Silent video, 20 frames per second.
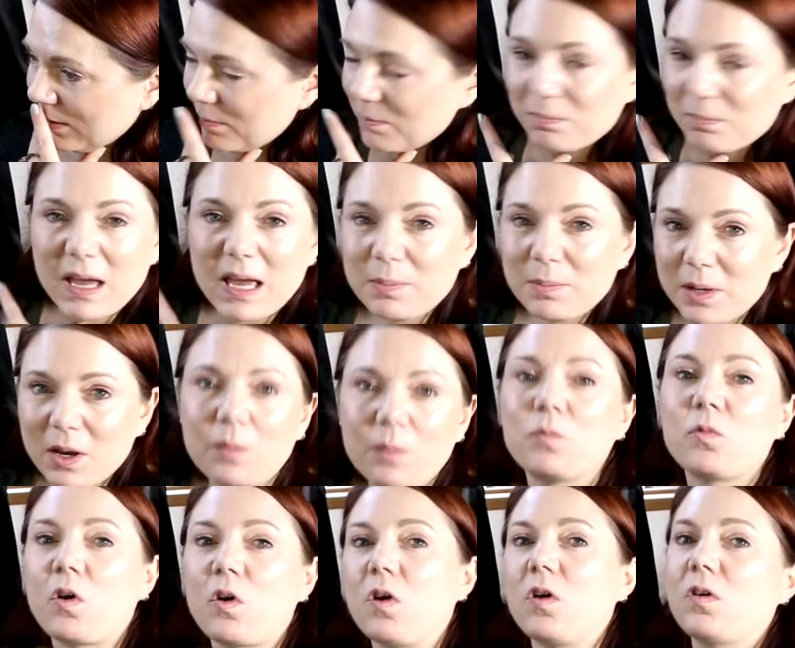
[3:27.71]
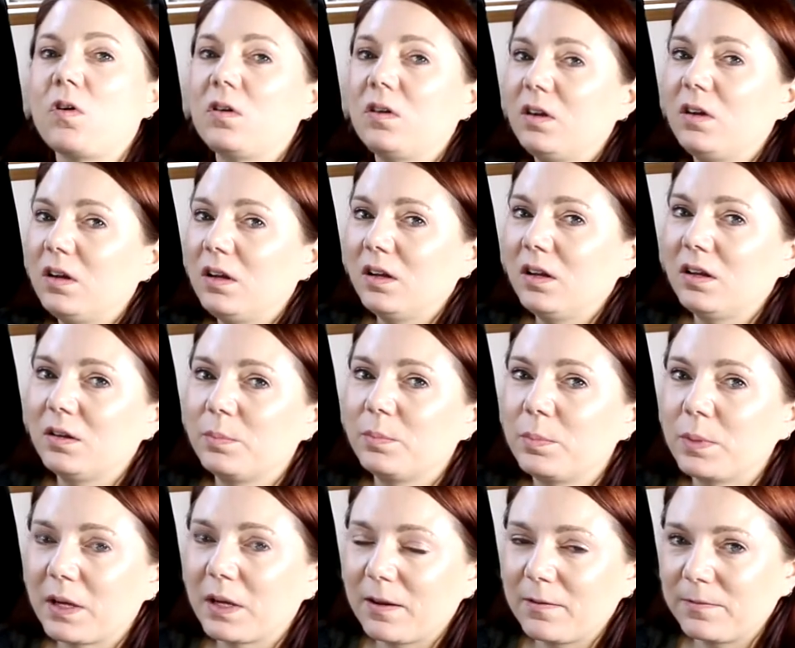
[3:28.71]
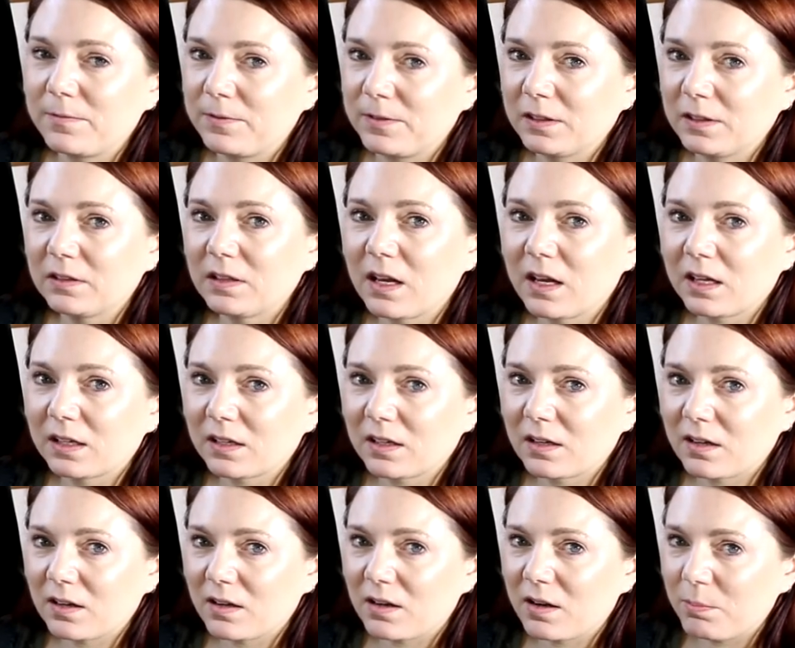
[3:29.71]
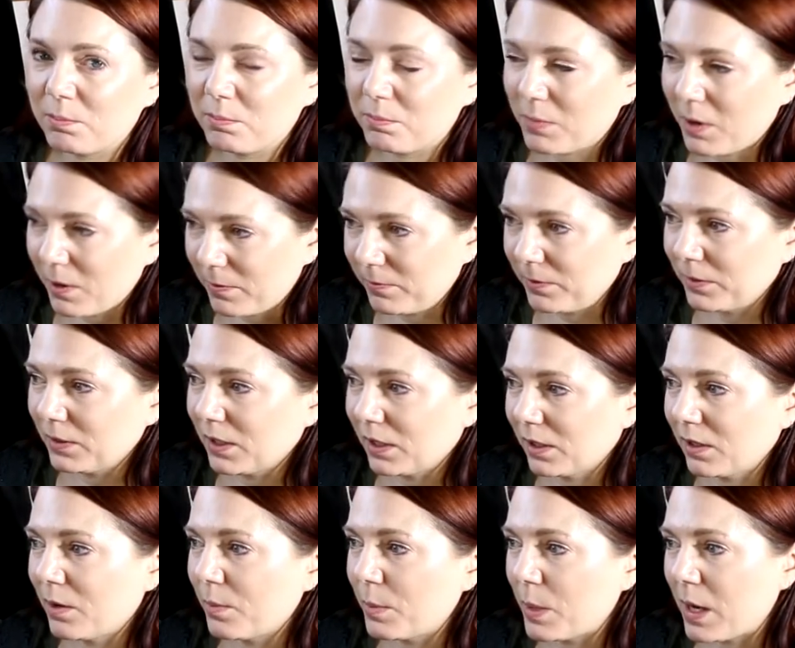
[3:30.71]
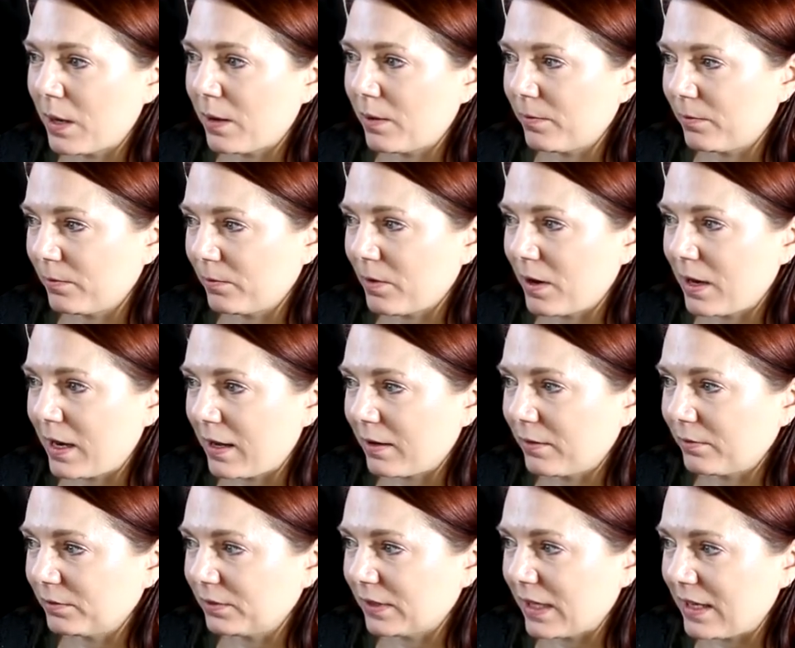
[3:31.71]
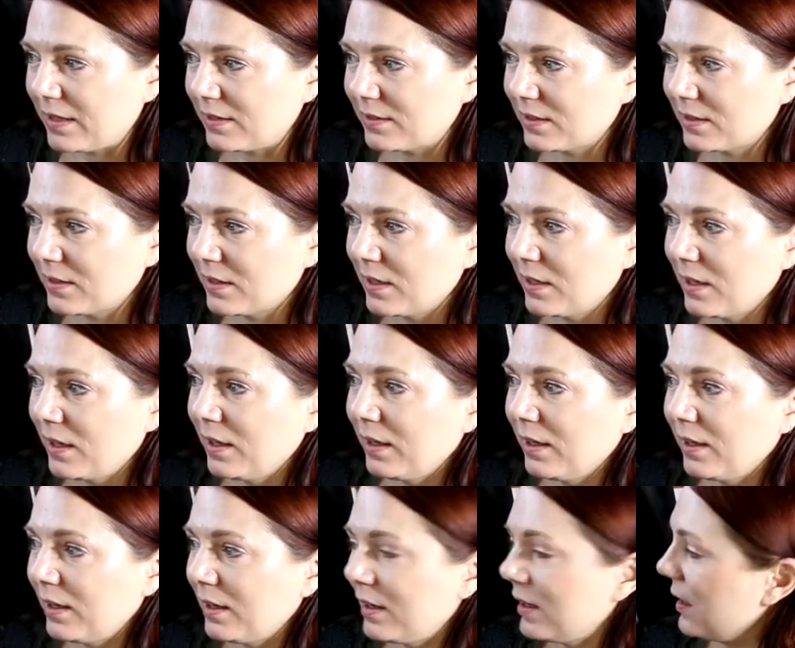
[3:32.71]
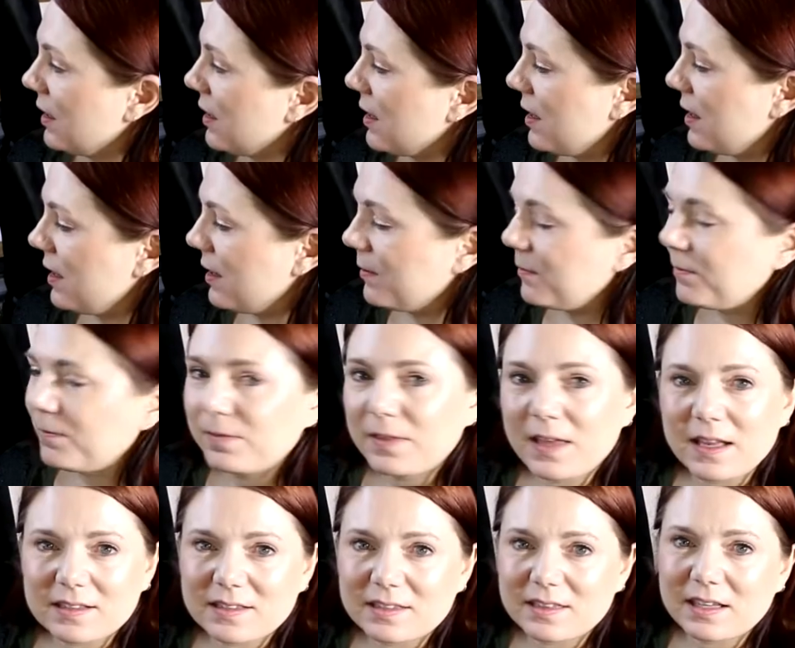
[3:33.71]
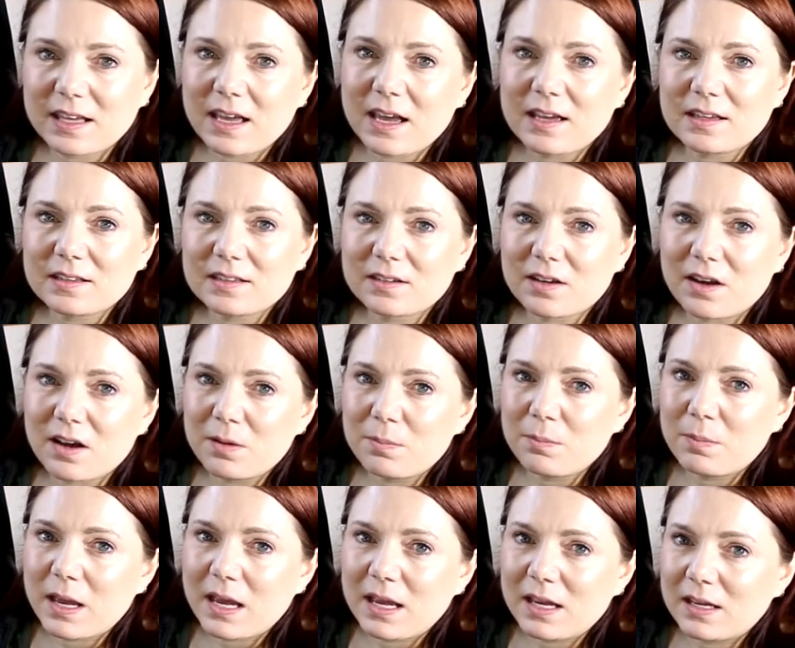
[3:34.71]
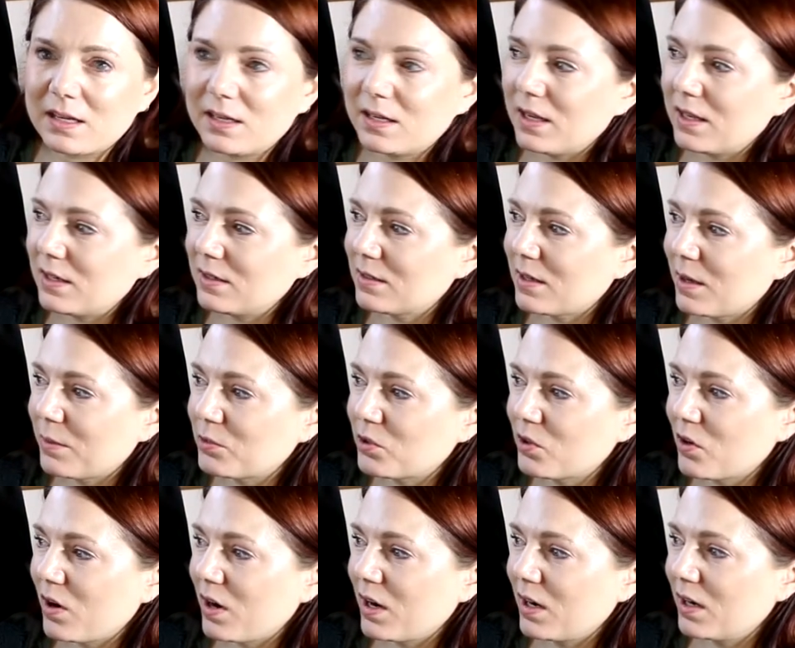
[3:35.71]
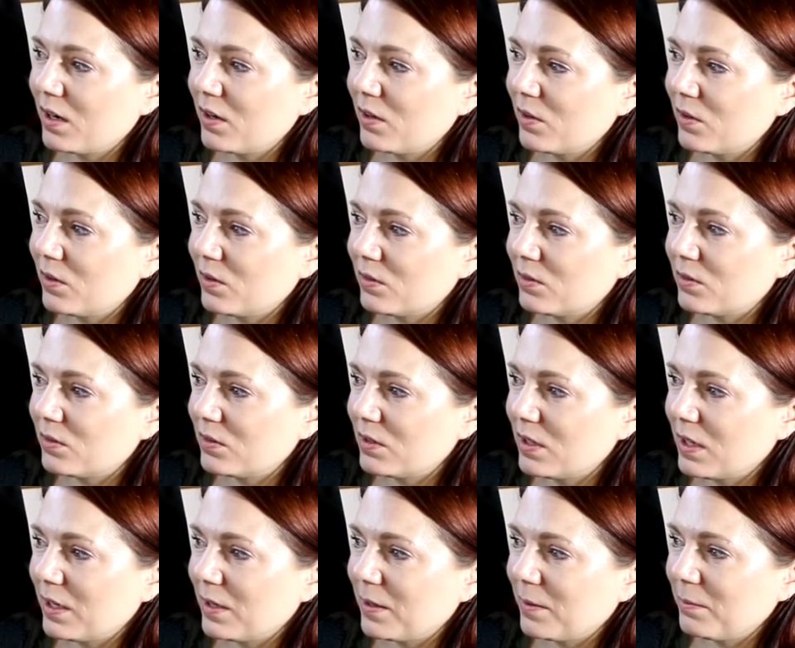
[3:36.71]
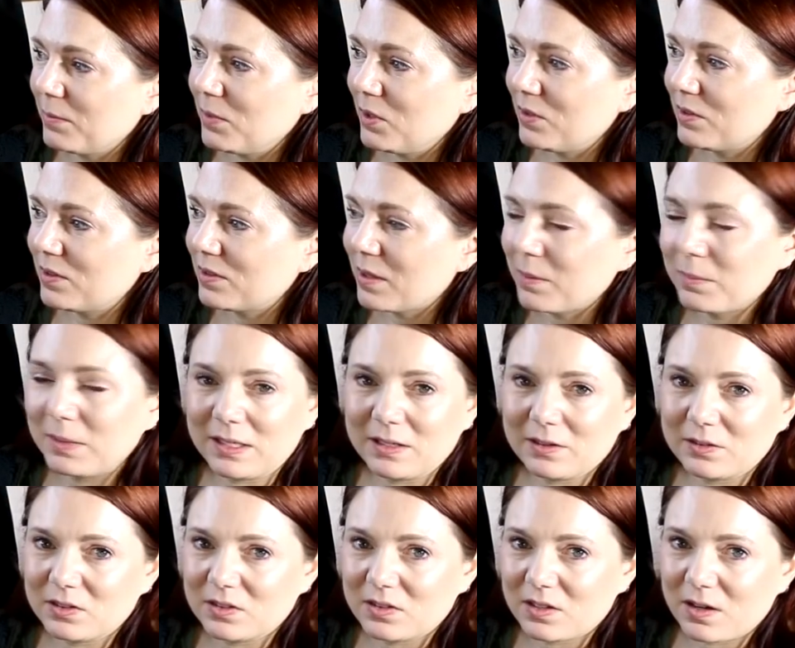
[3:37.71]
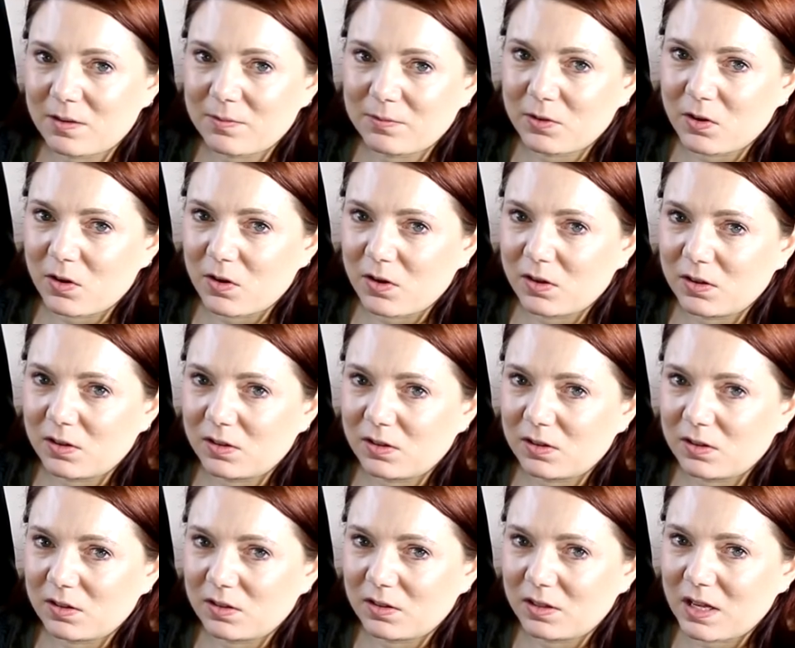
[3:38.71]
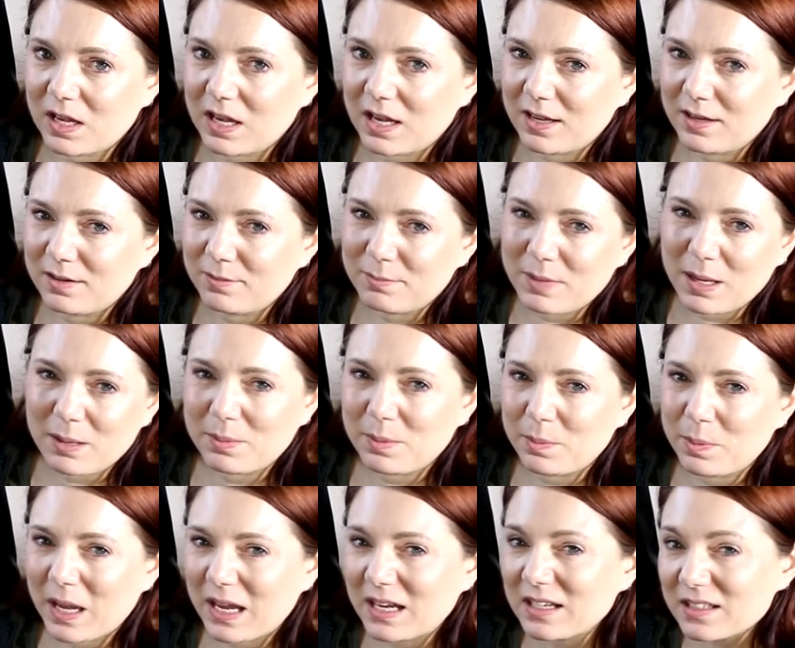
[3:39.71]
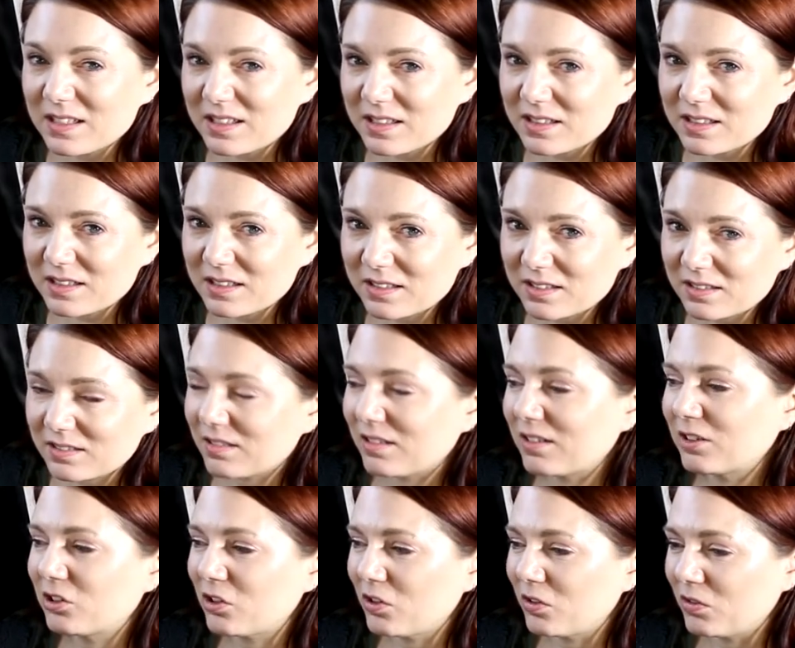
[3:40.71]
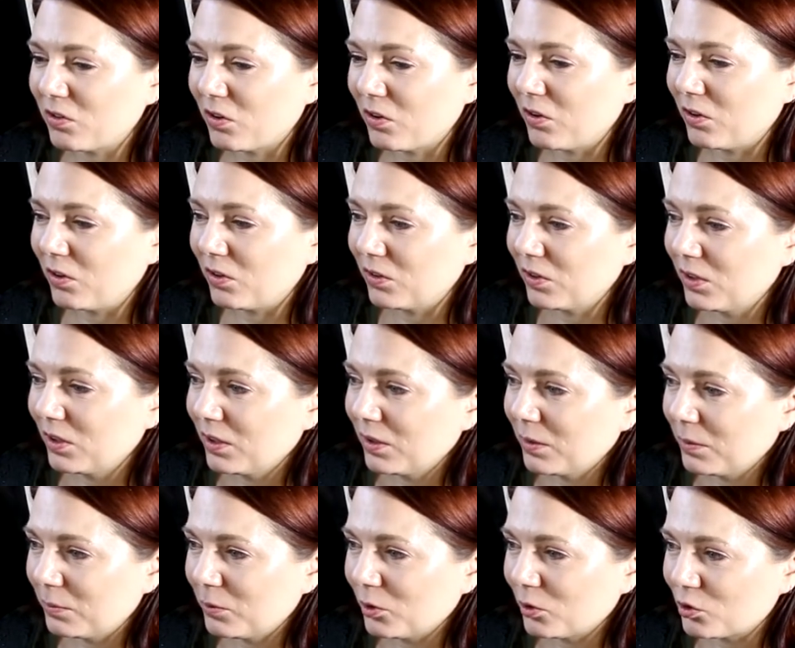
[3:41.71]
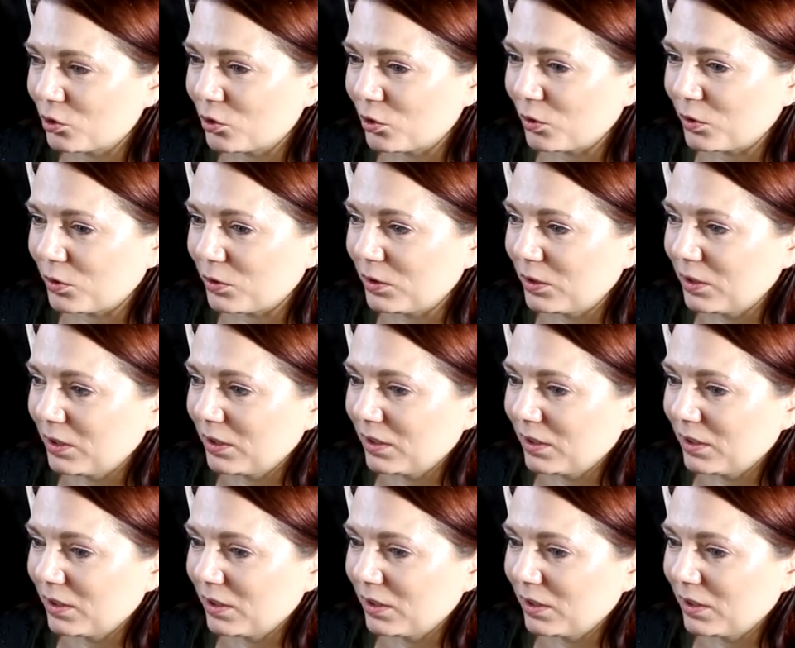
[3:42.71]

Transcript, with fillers: Maybe I'm wrong, but I feel like I might have run out of lace. If that's the case, I may end up trying to use something else that I've got and maybe paint it. I don't know, I'm not sure.